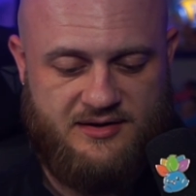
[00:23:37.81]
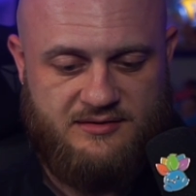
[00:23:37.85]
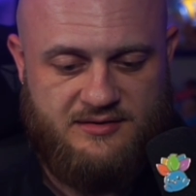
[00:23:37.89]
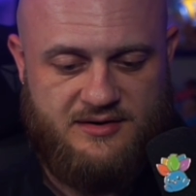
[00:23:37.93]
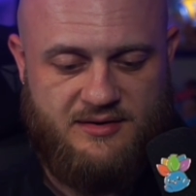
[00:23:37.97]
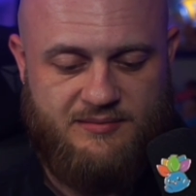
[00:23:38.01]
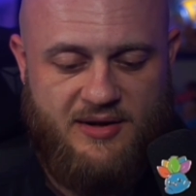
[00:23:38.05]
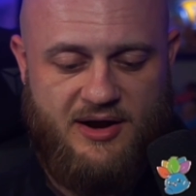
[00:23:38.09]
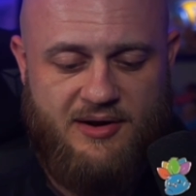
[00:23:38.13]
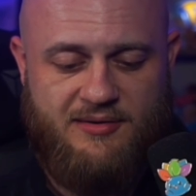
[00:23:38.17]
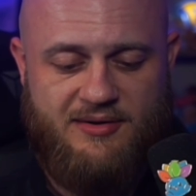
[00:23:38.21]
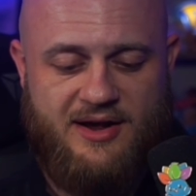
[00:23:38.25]

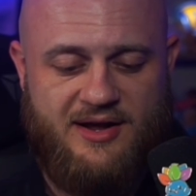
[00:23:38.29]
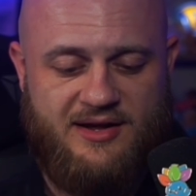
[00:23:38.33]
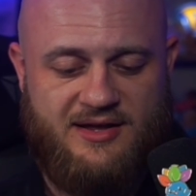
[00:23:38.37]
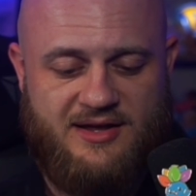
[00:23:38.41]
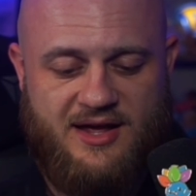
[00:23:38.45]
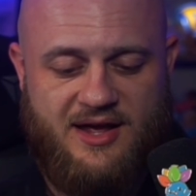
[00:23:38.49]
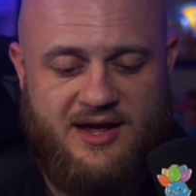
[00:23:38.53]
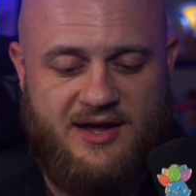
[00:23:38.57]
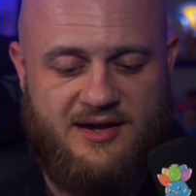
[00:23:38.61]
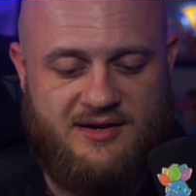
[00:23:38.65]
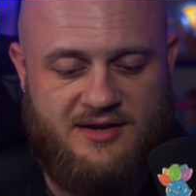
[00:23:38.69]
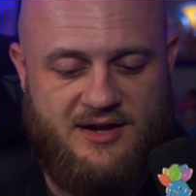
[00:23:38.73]
The Marowak
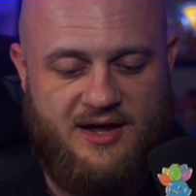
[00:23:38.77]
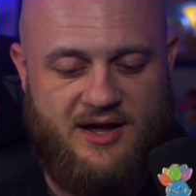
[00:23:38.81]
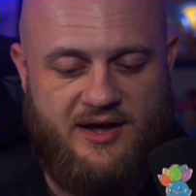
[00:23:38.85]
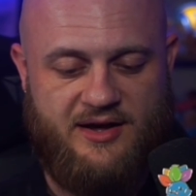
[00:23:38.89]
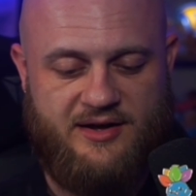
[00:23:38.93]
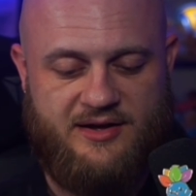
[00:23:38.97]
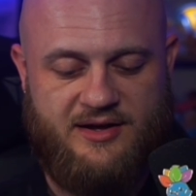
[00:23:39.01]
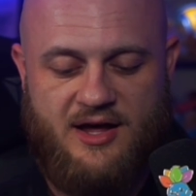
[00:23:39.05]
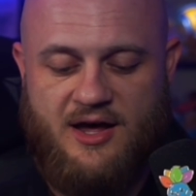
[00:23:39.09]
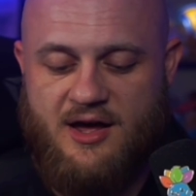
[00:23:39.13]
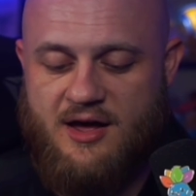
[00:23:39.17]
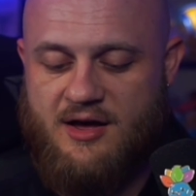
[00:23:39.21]
can
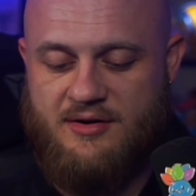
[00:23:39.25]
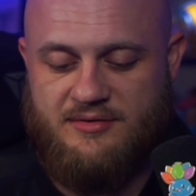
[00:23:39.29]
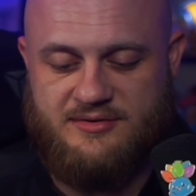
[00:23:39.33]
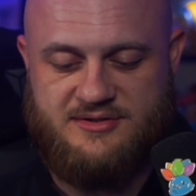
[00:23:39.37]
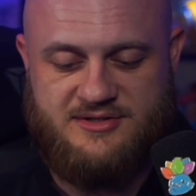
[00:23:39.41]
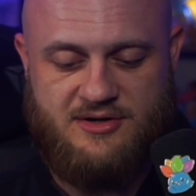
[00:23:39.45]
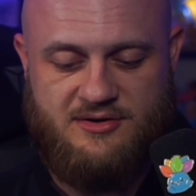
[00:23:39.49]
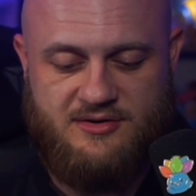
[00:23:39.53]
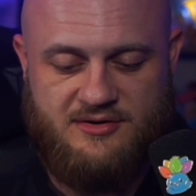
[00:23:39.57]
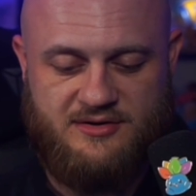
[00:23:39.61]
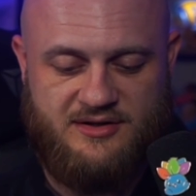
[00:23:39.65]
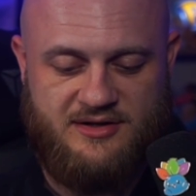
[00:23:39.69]
knock. Oh,
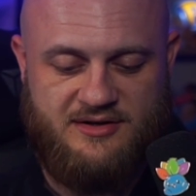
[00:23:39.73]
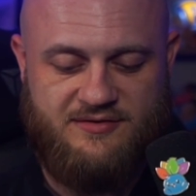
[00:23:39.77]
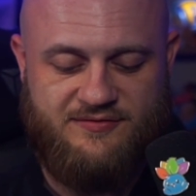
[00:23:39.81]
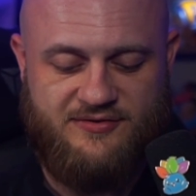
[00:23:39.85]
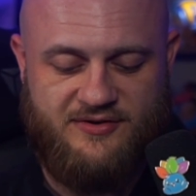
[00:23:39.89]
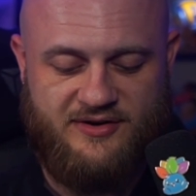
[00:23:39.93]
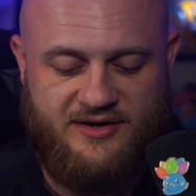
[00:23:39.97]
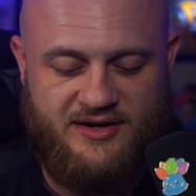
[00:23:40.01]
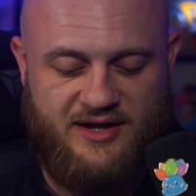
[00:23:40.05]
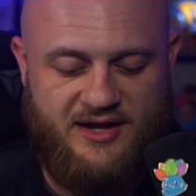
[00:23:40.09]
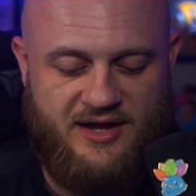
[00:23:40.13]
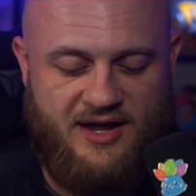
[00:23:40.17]
totally
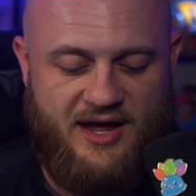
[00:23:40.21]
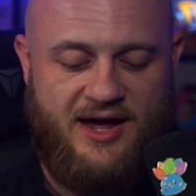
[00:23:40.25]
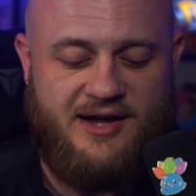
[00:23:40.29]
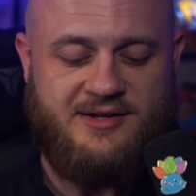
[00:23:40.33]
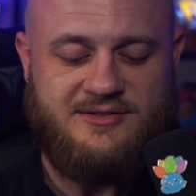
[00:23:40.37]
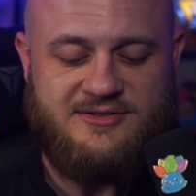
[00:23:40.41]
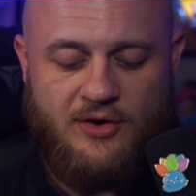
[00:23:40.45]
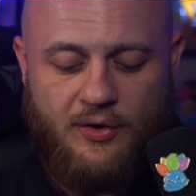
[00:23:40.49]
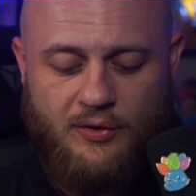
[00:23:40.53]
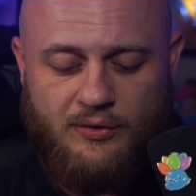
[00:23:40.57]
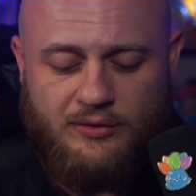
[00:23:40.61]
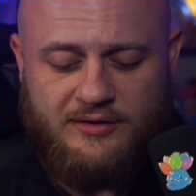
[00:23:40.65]
forget. I
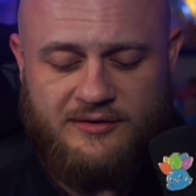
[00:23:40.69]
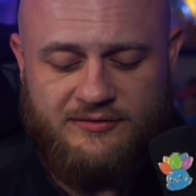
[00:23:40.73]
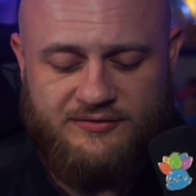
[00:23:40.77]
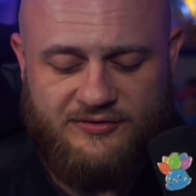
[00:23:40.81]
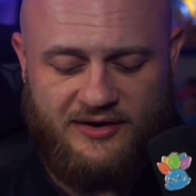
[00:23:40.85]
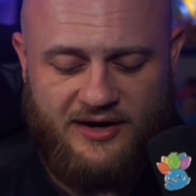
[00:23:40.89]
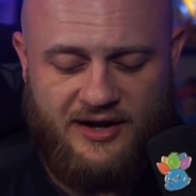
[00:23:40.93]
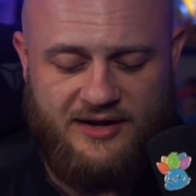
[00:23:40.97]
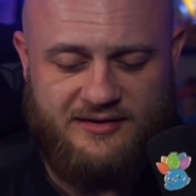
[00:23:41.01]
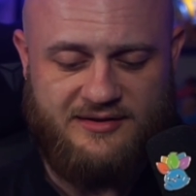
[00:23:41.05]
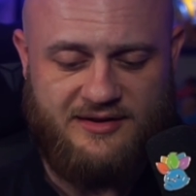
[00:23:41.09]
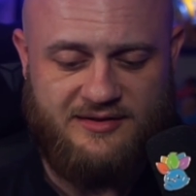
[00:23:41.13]
totally
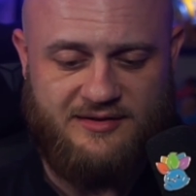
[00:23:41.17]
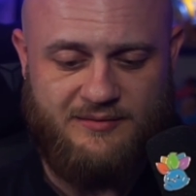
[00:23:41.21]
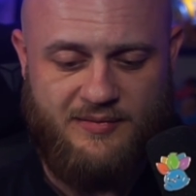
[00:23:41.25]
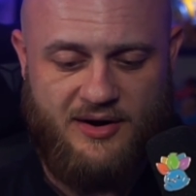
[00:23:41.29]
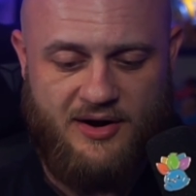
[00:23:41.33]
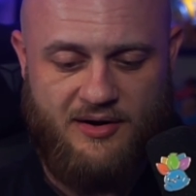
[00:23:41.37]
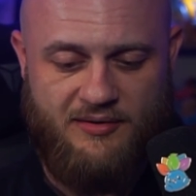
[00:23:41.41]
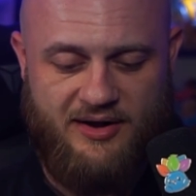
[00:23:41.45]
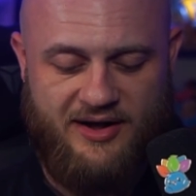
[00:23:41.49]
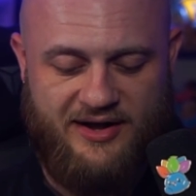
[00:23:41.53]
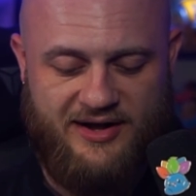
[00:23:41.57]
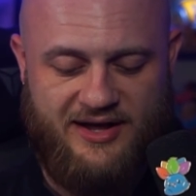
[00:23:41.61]
forgot that the
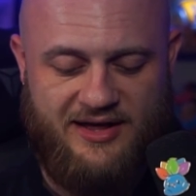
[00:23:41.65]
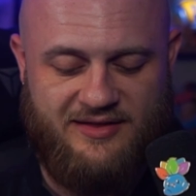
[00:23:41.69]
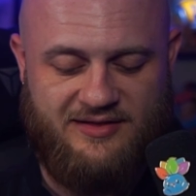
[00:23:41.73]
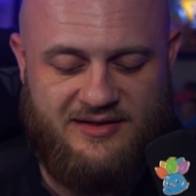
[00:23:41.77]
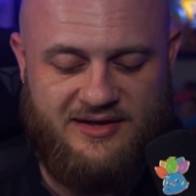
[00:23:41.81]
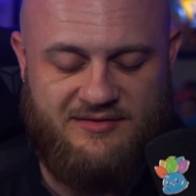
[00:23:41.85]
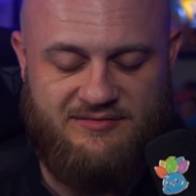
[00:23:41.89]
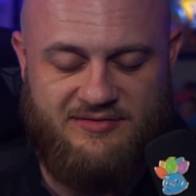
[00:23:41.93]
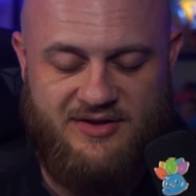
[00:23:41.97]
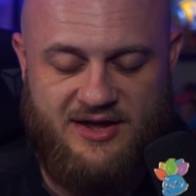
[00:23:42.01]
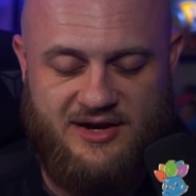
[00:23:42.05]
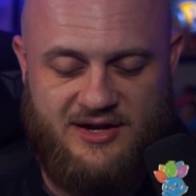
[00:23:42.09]
Marowak had
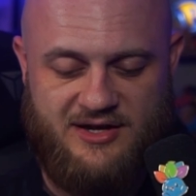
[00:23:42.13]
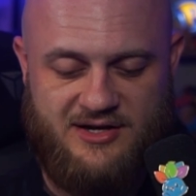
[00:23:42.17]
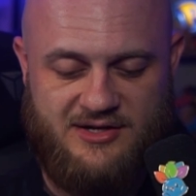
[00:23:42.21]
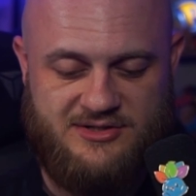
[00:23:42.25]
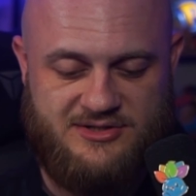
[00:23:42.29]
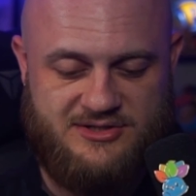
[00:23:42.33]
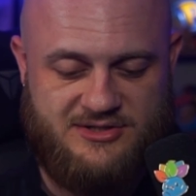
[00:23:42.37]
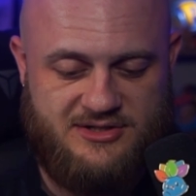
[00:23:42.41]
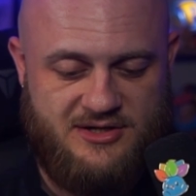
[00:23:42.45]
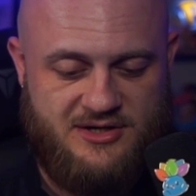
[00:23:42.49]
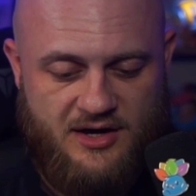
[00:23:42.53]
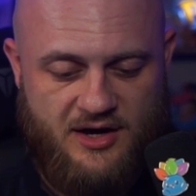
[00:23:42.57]
the
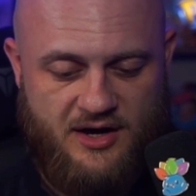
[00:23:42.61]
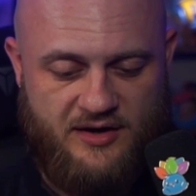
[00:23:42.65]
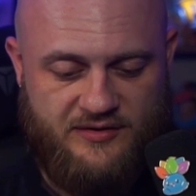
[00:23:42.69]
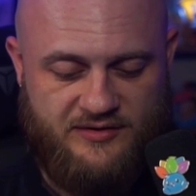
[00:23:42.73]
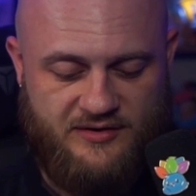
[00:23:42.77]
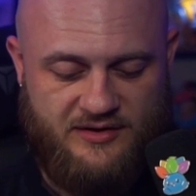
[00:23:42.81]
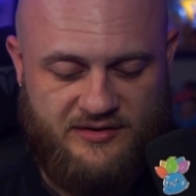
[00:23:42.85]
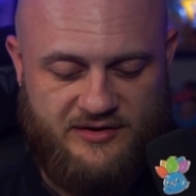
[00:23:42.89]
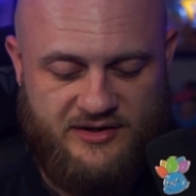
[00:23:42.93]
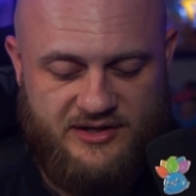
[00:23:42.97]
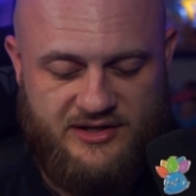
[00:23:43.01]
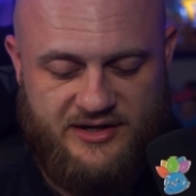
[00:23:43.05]
advantage on
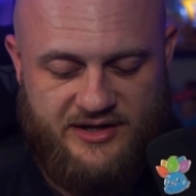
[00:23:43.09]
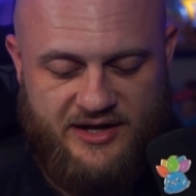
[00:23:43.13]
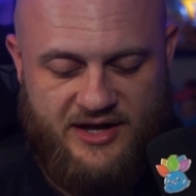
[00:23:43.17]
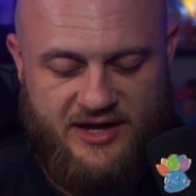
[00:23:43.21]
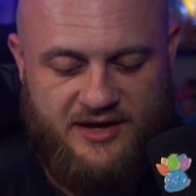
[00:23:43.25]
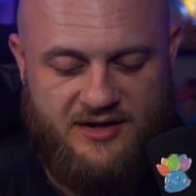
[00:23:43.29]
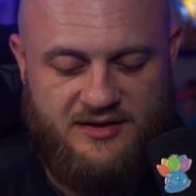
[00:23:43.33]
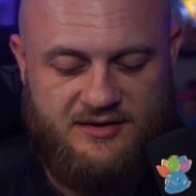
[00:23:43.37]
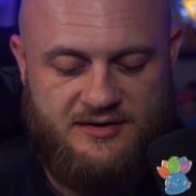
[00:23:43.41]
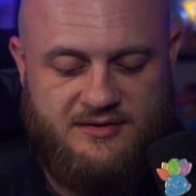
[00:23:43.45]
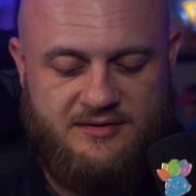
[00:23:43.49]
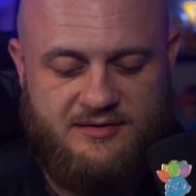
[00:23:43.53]
the
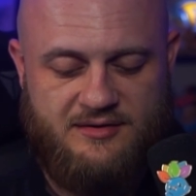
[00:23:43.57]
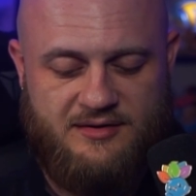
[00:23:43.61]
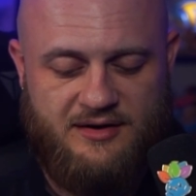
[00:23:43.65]
Lilligant.